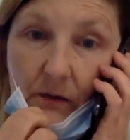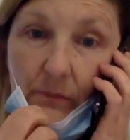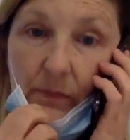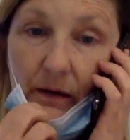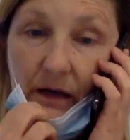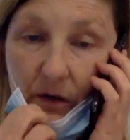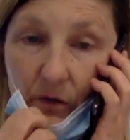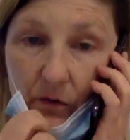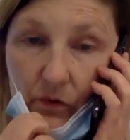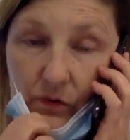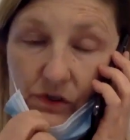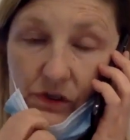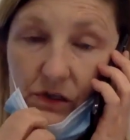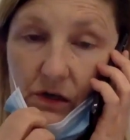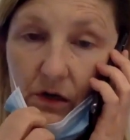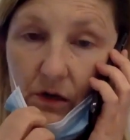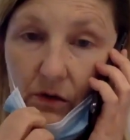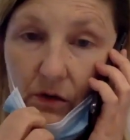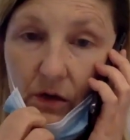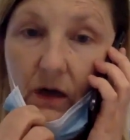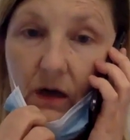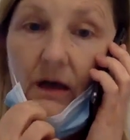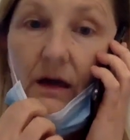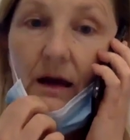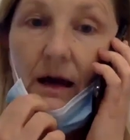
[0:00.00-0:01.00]
but
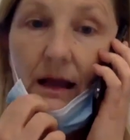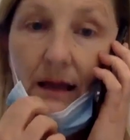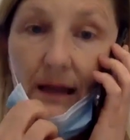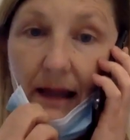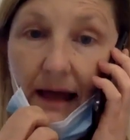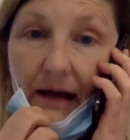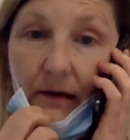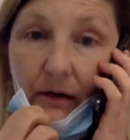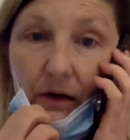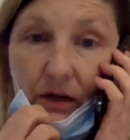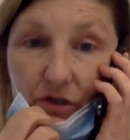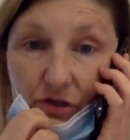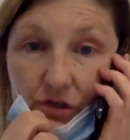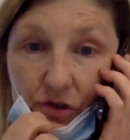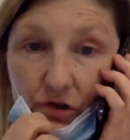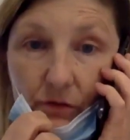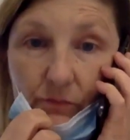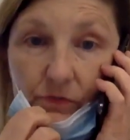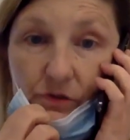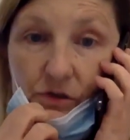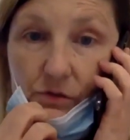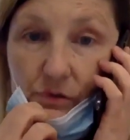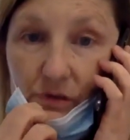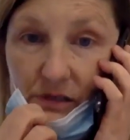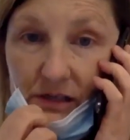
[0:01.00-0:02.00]
also allowing
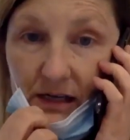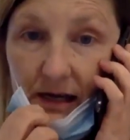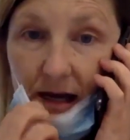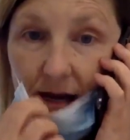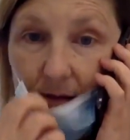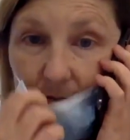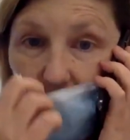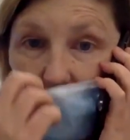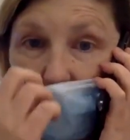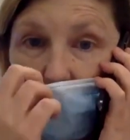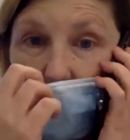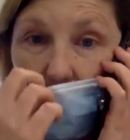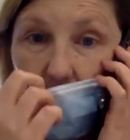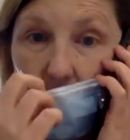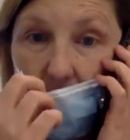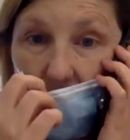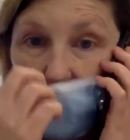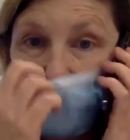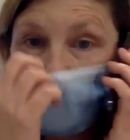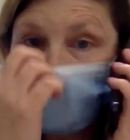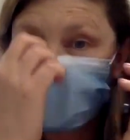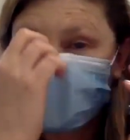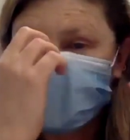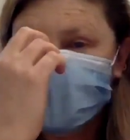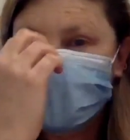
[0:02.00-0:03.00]
germs to escape from your
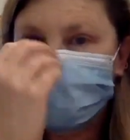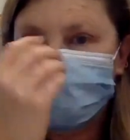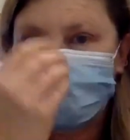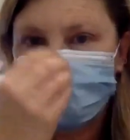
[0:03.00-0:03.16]
mask.